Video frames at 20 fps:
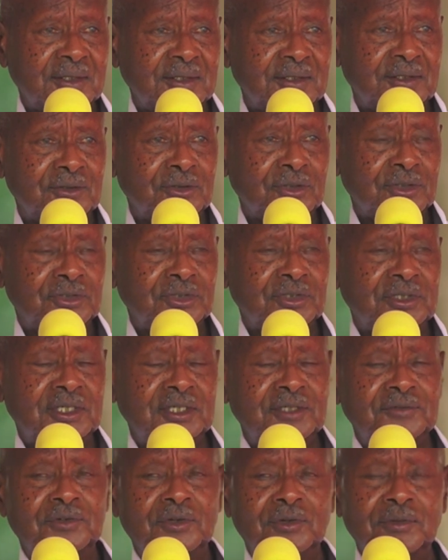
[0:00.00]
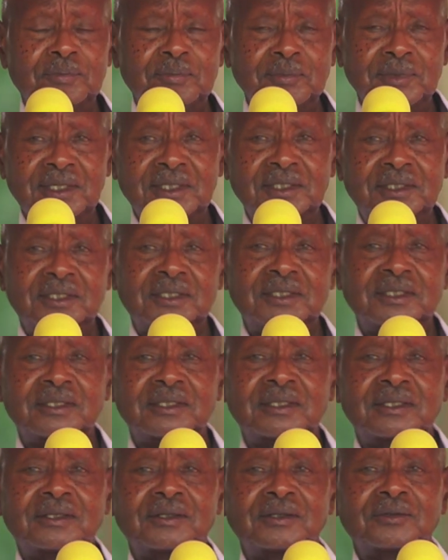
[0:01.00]
Not only development
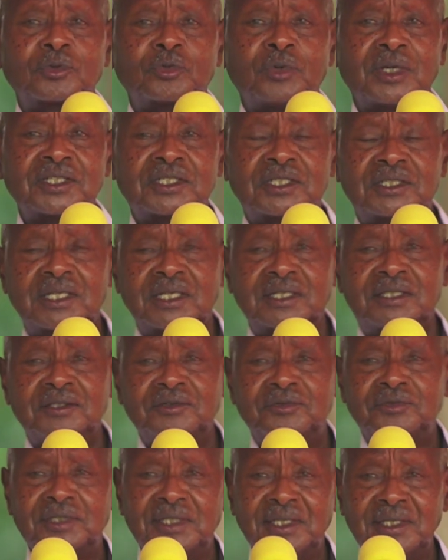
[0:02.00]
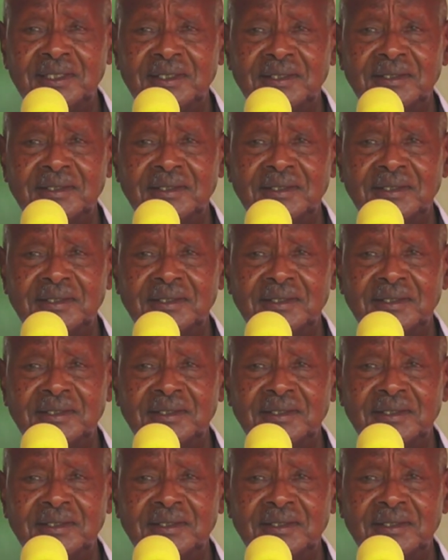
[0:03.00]
quantitatively,